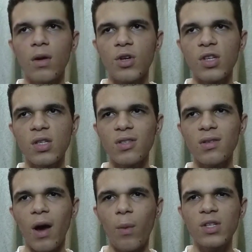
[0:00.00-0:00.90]

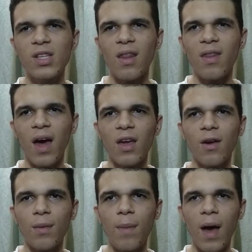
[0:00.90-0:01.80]
Just, I wasn't that
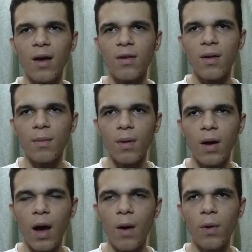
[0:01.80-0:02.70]
good back then,
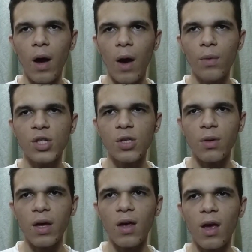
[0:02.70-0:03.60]
but I, I was
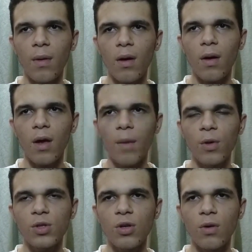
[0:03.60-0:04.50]
still like
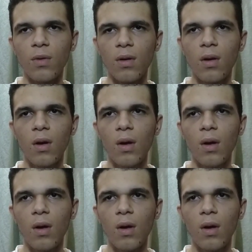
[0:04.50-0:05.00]
able to do it.